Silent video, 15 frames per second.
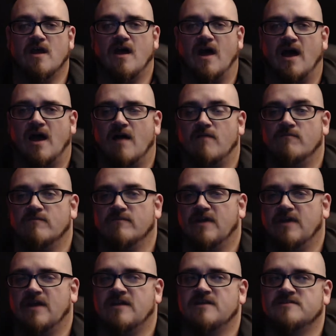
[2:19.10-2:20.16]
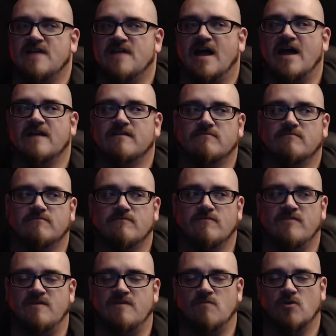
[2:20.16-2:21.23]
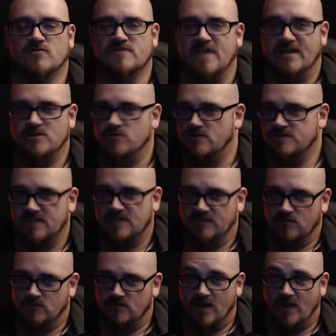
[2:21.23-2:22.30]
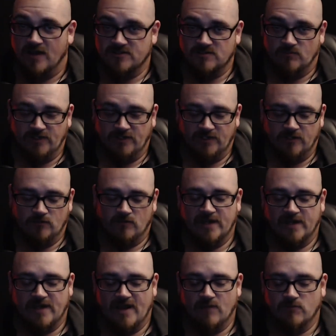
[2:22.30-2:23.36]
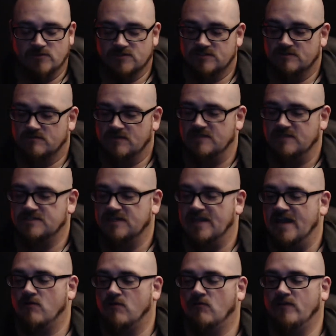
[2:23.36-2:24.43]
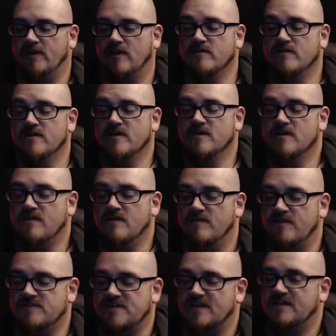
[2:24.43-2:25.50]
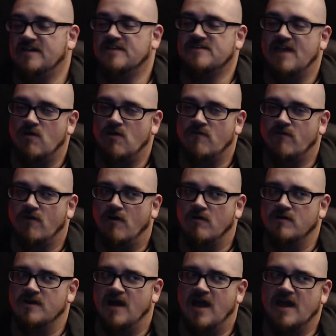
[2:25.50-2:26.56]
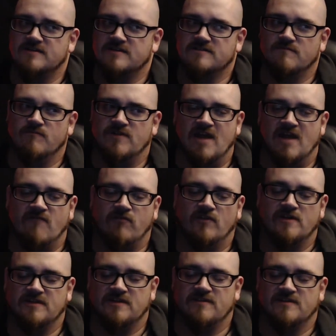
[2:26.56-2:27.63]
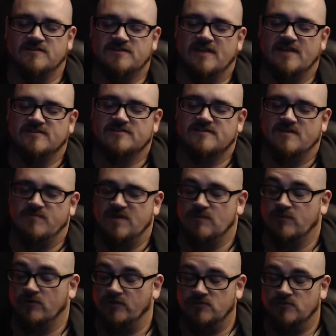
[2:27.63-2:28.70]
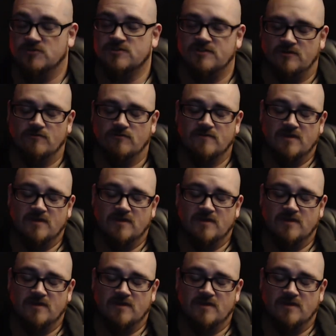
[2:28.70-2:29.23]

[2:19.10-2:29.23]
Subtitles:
it is not the most dangerous thing you could possibly do, like I was hinting at earlier. These entities, however, are not benevolent in the sense that people are used to.